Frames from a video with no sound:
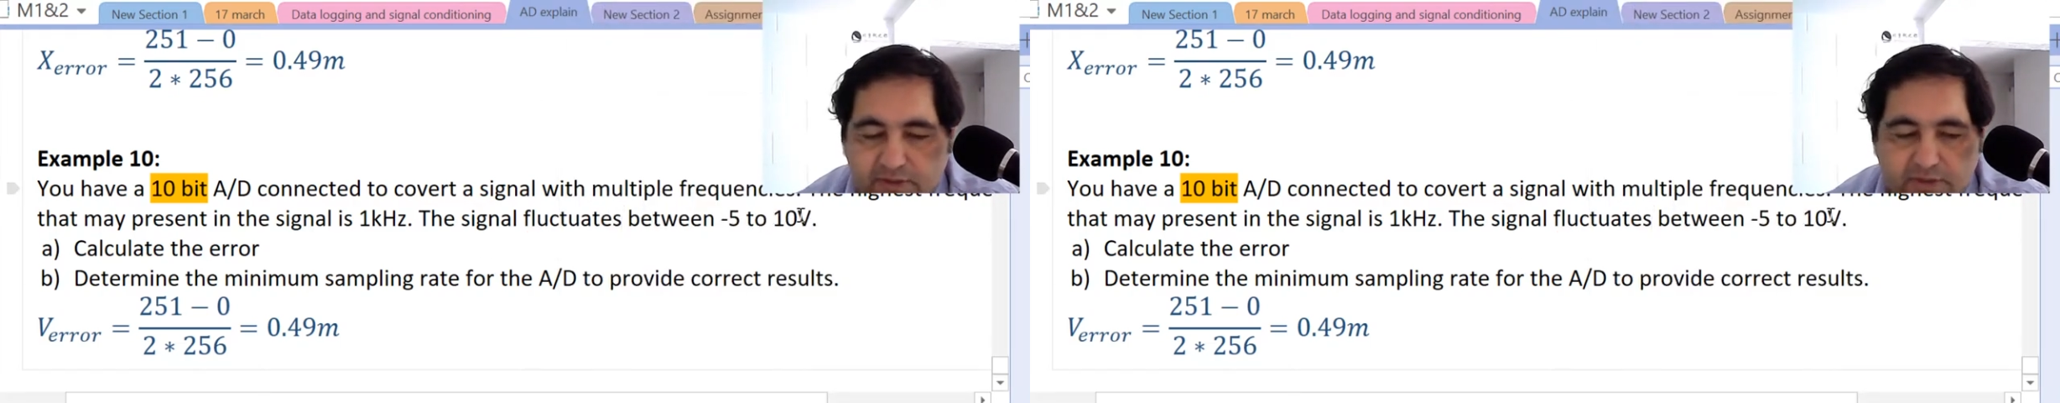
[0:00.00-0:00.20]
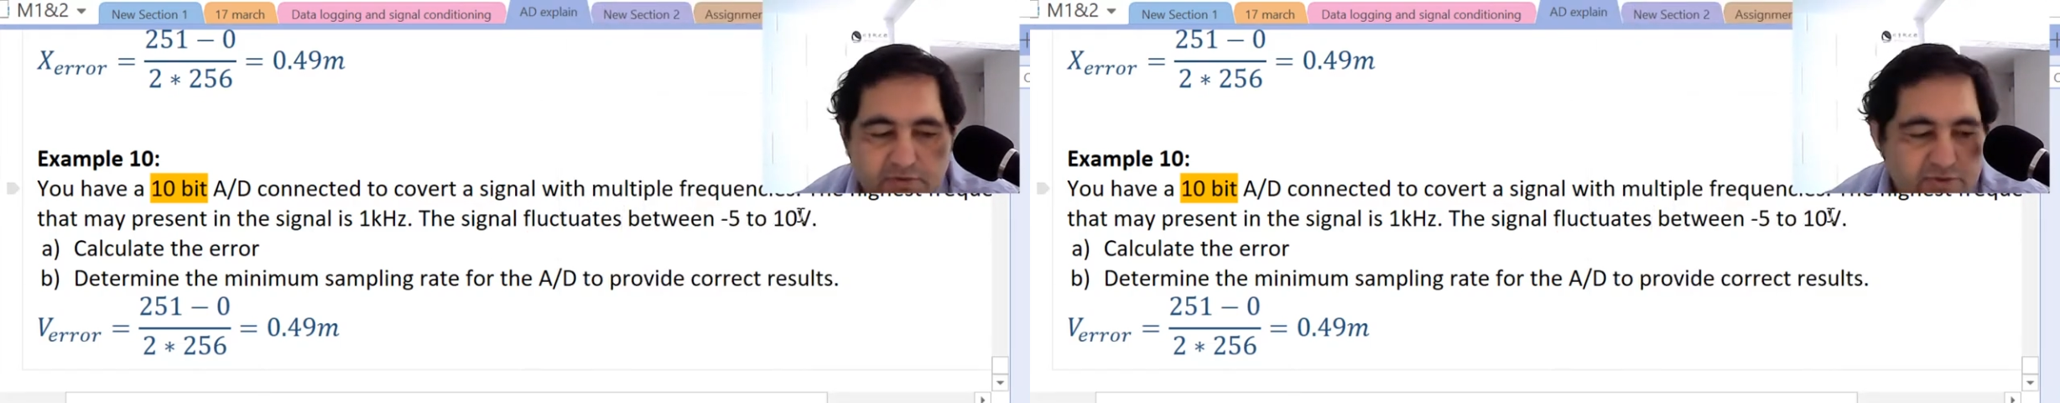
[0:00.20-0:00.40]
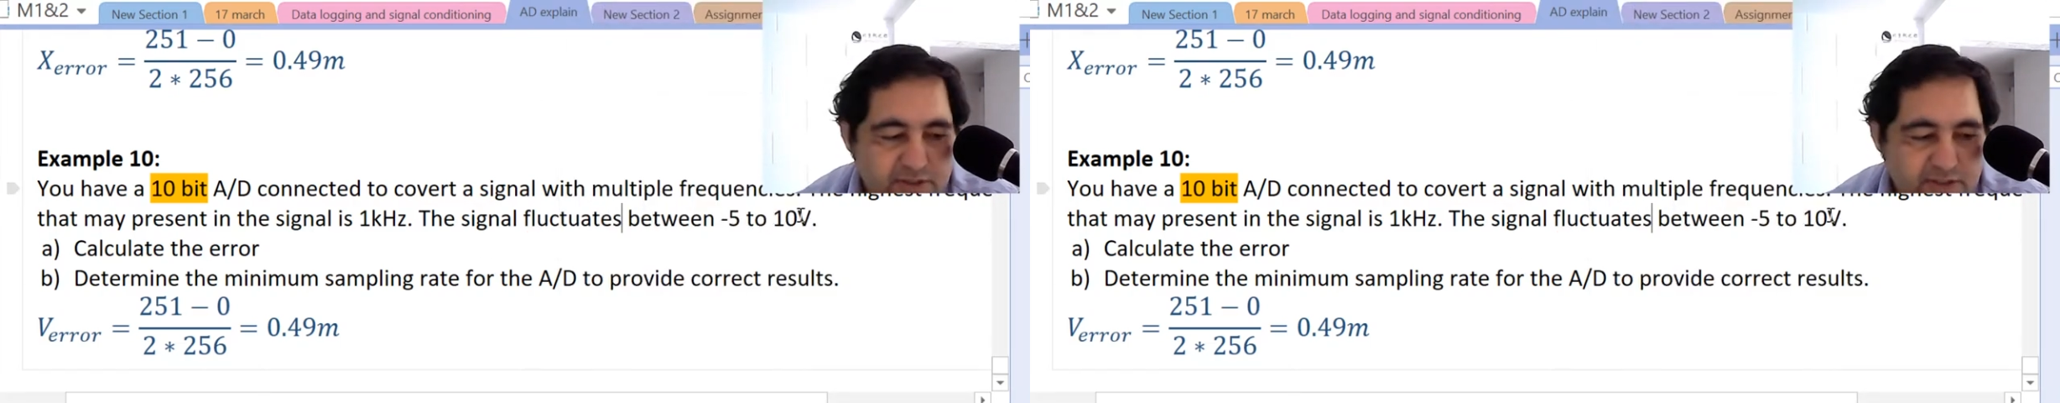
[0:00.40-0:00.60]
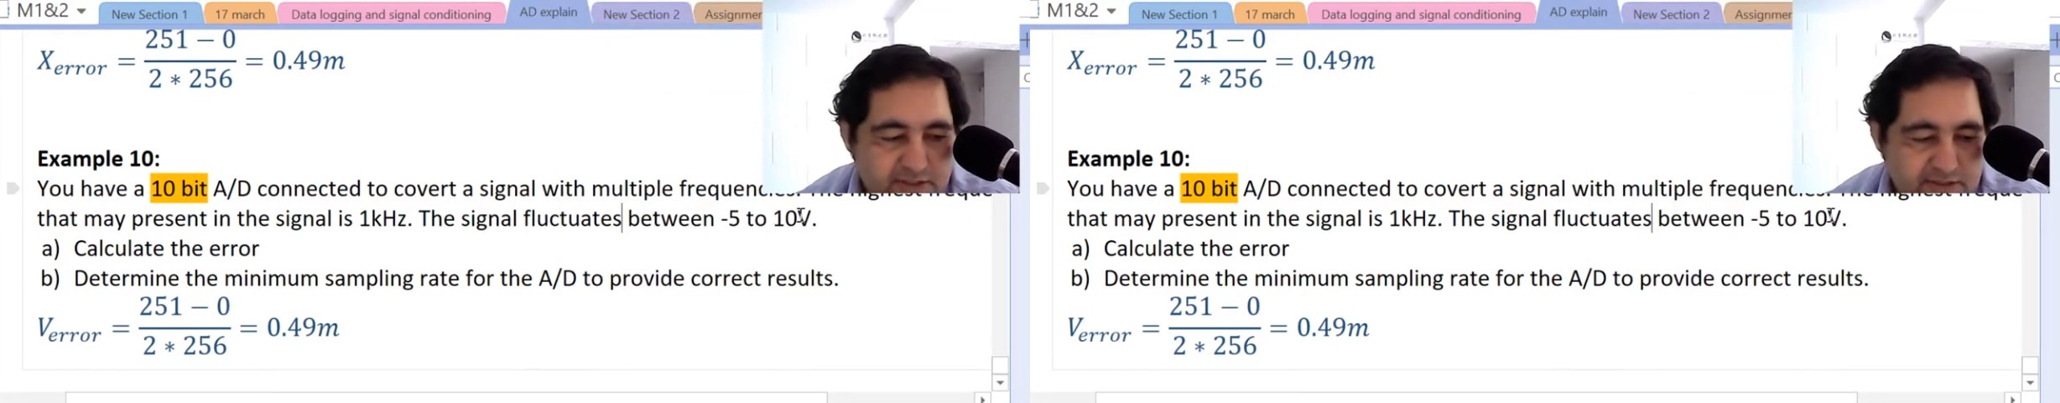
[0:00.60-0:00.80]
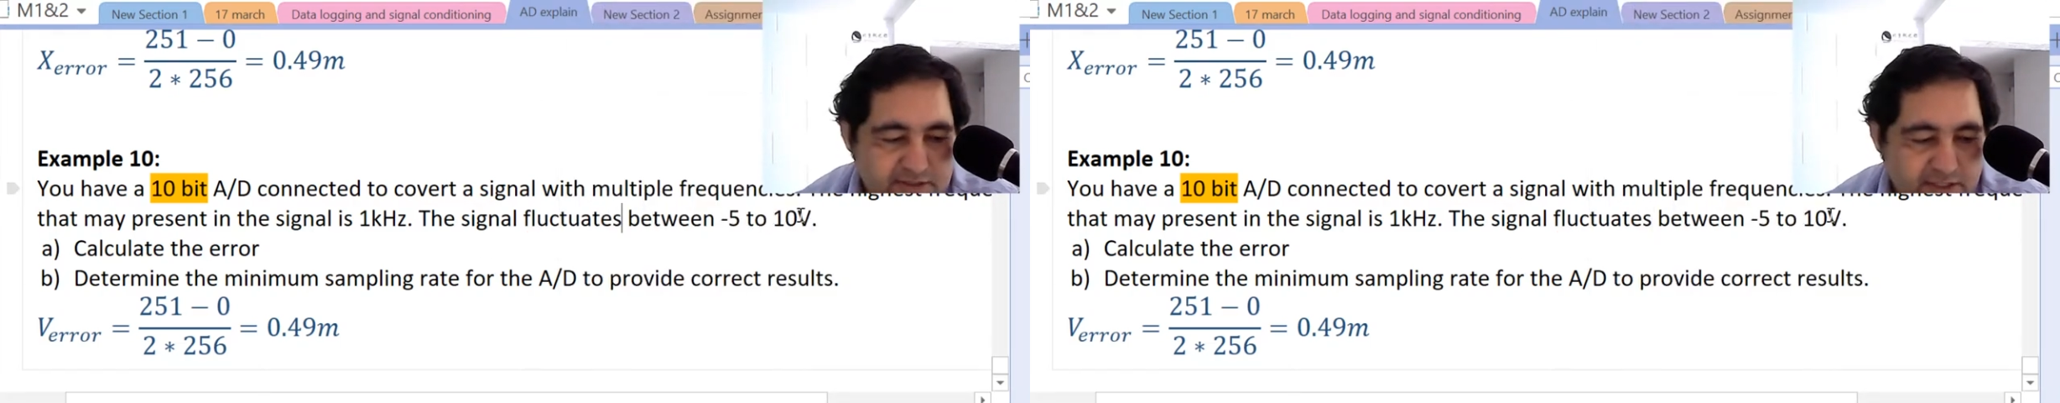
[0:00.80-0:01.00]
usually it
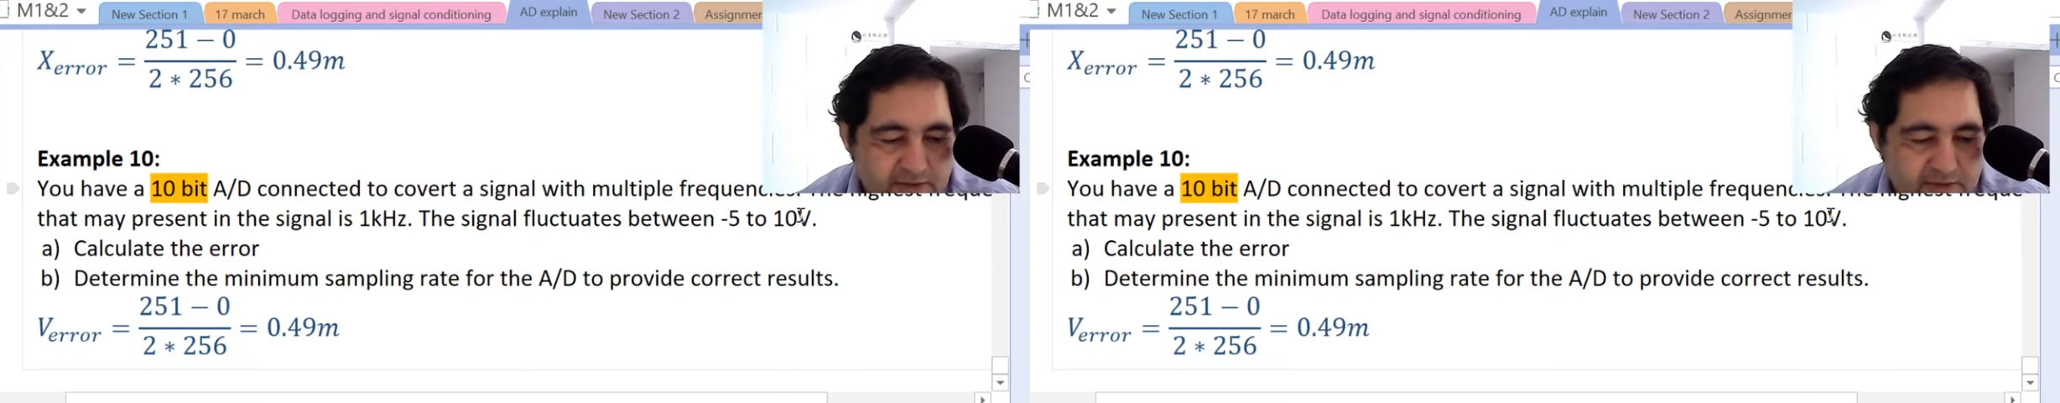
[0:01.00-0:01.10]
is like